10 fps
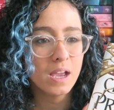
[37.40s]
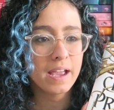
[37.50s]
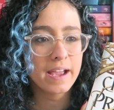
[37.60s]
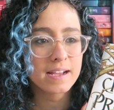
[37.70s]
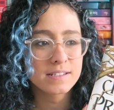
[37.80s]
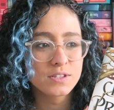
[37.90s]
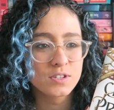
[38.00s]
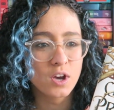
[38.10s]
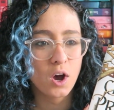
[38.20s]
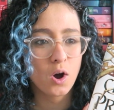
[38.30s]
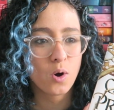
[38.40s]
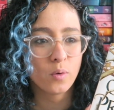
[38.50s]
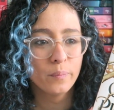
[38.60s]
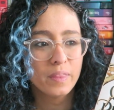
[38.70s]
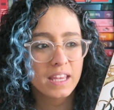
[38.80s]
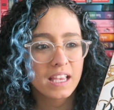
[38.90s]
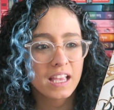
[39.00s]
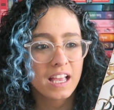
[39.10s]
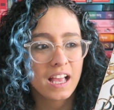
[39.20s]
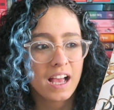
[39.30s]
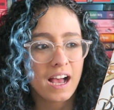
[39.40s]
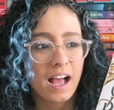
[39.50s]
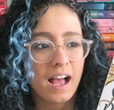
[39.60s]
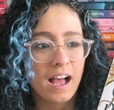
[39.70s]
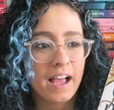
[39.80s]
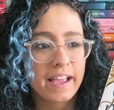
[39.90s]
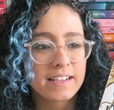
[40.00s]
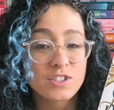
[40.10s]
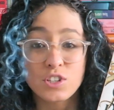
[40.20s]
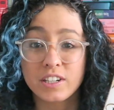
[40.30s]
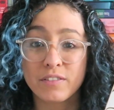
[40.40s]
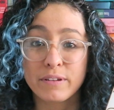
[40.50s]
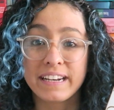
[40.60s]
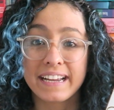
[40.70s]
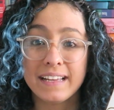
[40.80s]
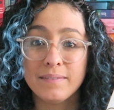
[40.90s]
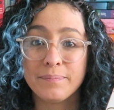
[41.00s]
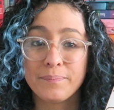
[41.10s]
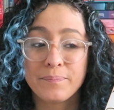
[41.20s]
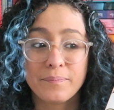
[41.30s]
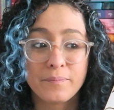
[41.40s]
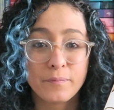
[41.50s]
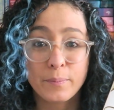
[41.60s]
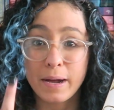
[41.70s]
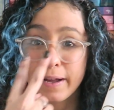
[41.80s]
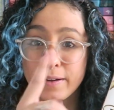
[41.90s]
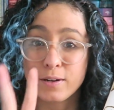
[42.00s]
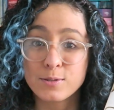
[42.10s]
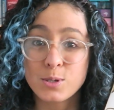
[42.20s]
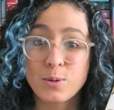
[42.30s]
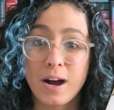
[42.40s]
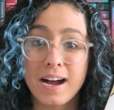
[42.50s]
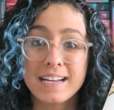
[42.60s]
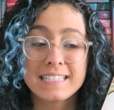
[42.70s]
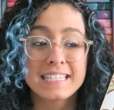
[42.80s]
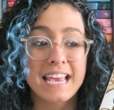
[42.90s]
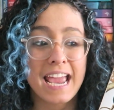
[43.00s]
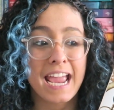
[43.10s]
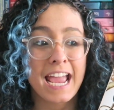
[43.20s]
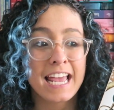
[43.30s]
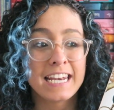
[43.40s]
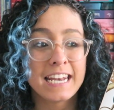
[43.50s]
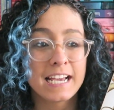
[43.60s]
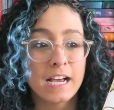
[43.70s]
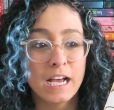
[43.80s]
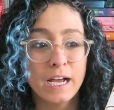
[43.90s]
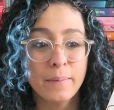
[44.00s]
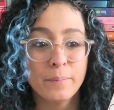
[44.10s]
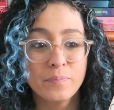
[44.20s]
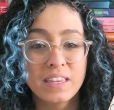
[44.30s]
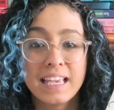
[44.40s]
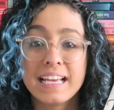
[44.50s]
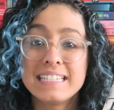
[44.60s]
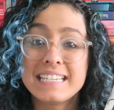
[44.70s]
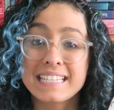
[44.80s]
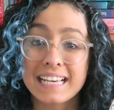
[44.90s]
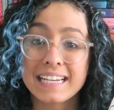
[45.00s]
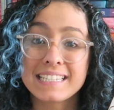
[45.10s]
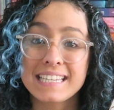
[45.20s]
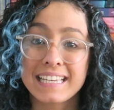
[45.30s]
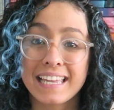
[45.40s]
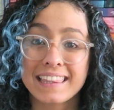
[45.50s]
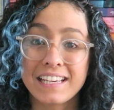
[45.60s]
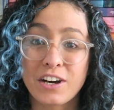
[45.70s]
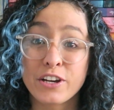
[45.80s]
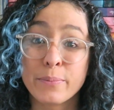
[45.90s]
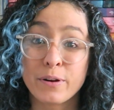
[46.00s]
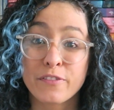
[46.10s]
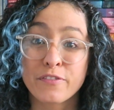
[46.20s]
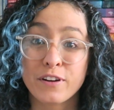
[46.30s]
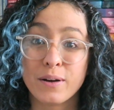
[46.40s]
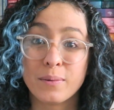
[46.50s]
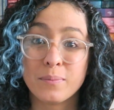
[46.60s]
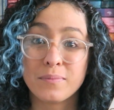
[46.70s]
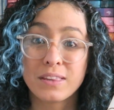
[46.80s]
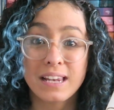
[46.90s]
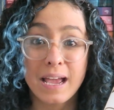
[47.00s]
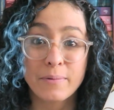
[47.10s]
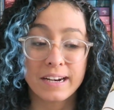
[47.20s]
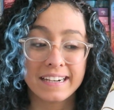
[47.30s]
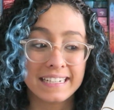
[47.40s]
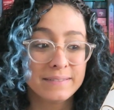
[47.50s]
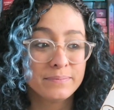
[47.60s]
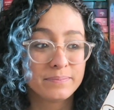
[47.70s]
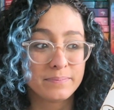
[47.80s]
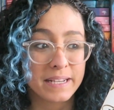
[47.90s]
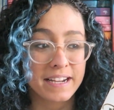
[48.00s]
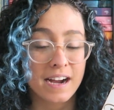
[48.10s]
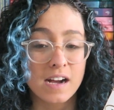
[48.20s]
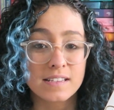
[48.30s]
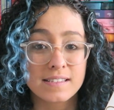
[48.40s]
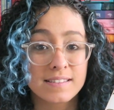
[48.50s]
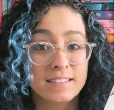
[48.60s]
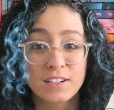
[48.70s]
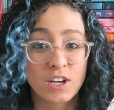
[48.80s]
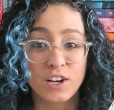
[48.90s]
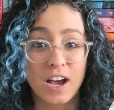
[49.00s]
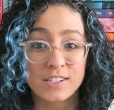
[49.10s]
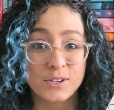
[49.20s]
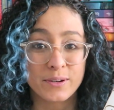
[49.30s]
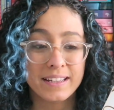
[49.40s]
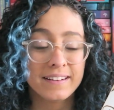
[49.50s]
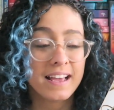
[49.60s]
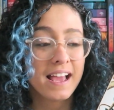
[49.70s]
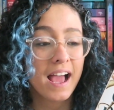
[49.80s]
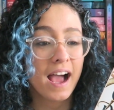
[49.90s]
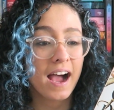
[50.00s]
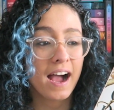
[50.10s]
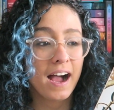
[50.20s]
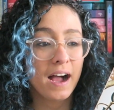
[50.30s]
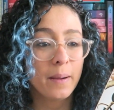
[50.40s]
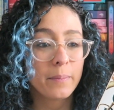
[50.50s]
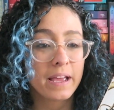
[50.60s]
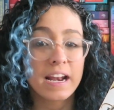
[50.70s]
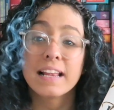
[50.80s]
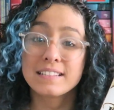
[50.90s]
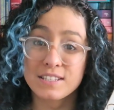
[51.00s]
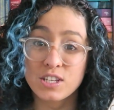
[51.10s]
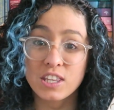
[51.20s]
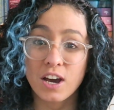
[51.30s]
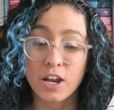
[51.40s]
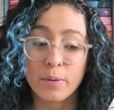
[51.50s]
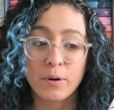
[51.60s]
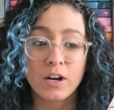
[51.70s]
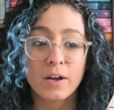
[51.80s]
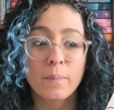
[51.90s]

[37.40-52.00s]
And so I started reading it with my own two eyes, and decided to get the audiobook from the library because could not do it. And I listened to the audiobook.